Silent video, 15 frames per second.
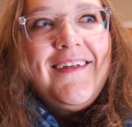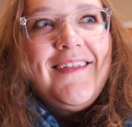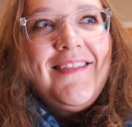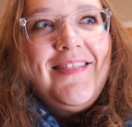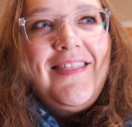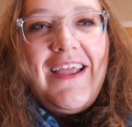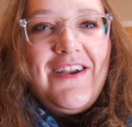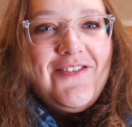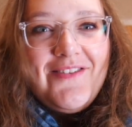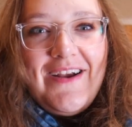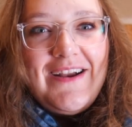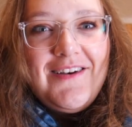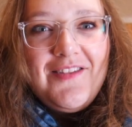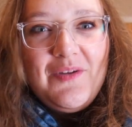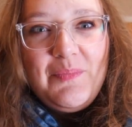they
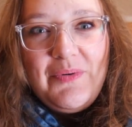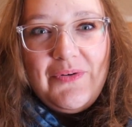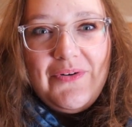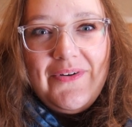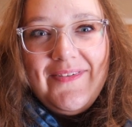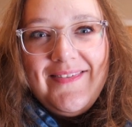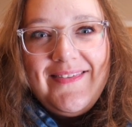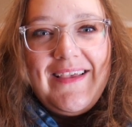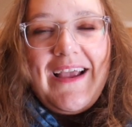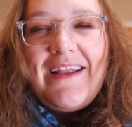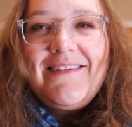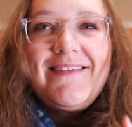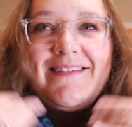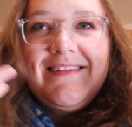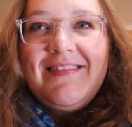drained the pools. Like, I
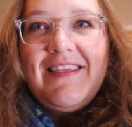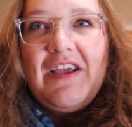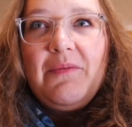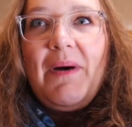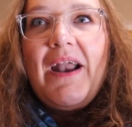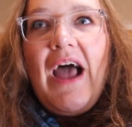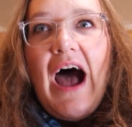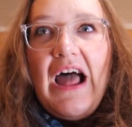just didn't think about it.